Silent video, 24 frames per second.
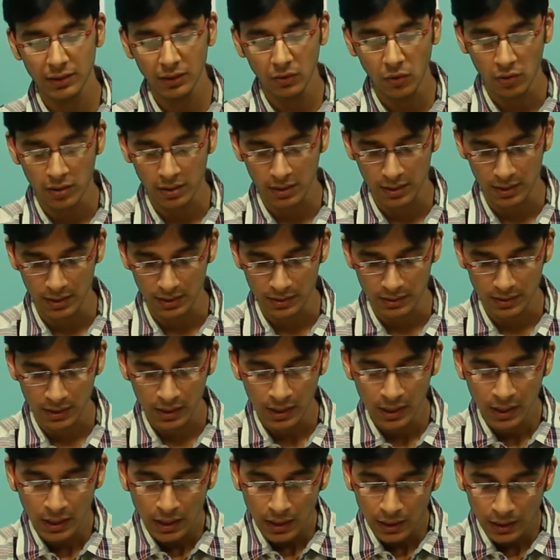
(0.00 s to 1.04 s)
the contrast.
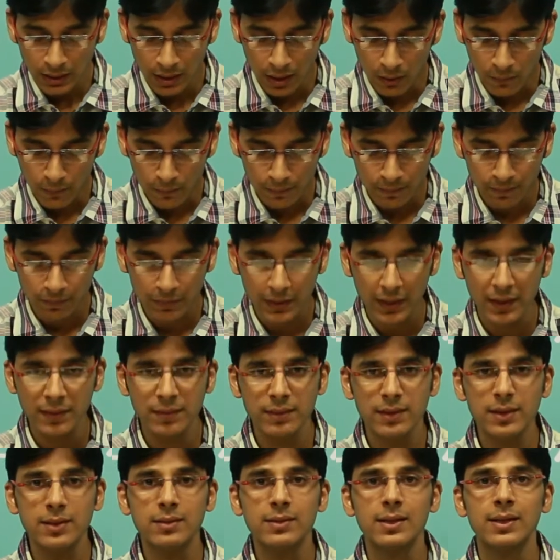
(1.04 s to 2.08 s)
Now
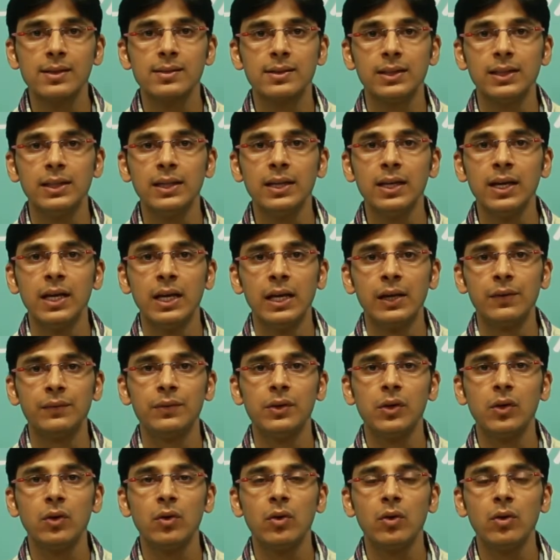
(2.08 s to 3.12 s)
in this LCD
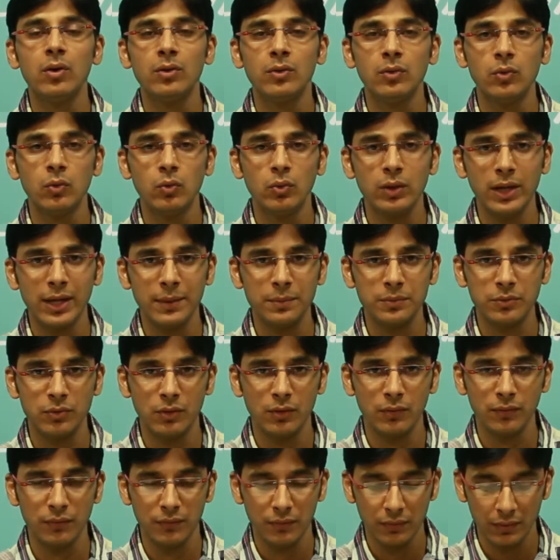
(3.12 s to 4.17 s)
we have got two types
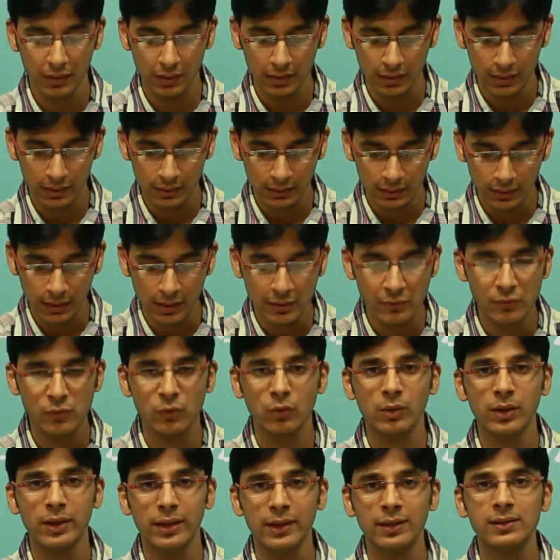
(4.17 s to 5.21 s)
of
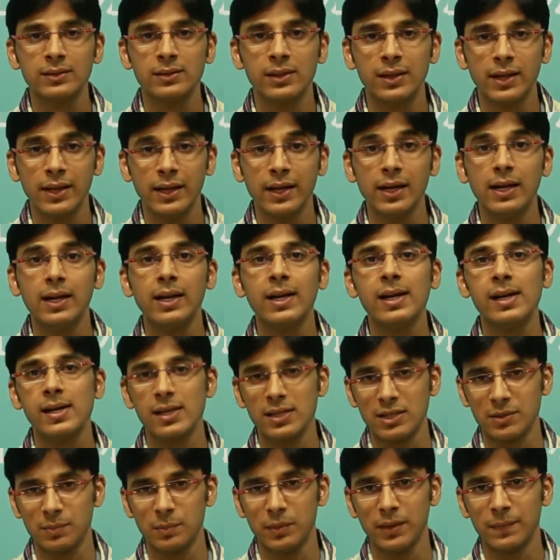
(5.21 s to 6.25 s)
controllings regarding
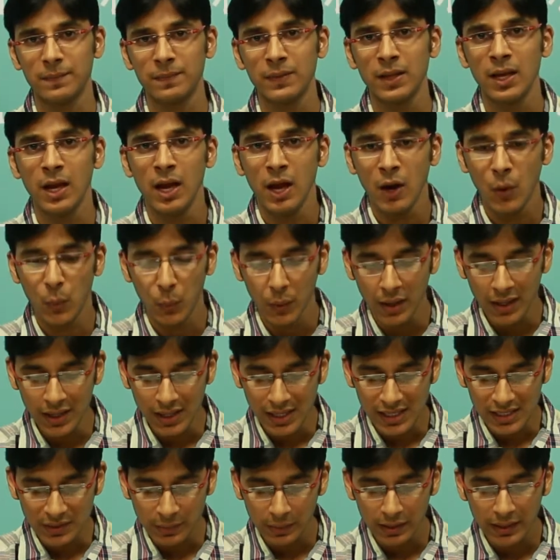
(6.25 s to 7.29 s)
display. One
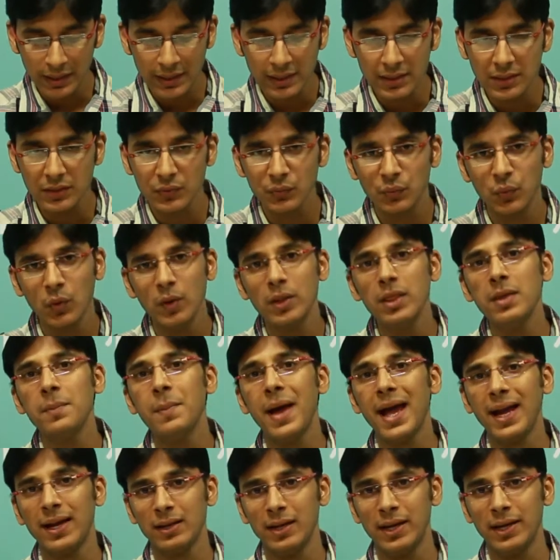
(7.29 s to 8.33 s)
display is for the
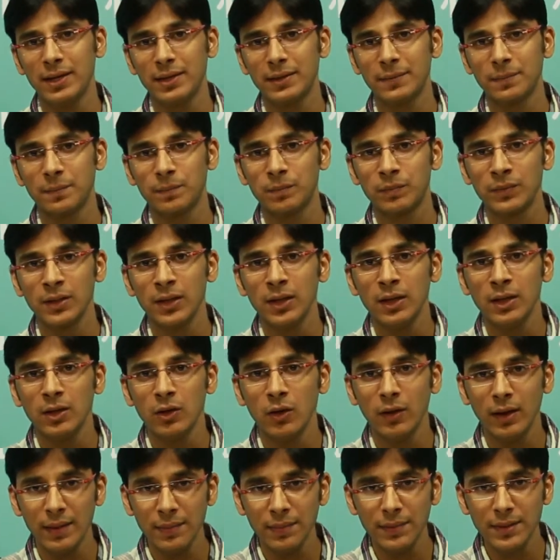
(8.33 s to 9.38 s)
backlight.
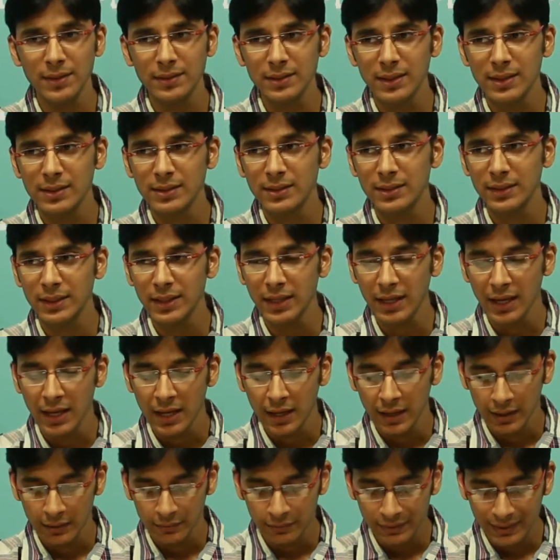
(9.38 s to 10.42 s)
Now in this LCD
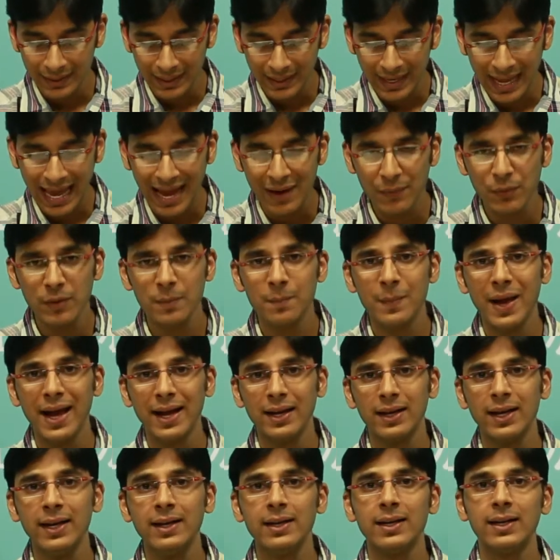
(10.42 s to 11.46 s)
we can have a
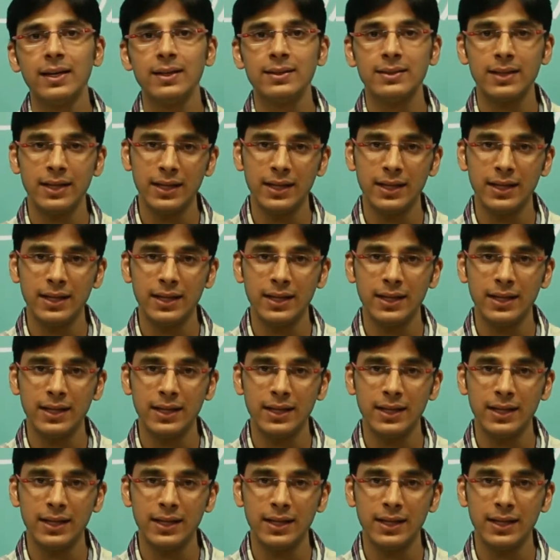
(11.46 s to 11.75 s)
backlight, that is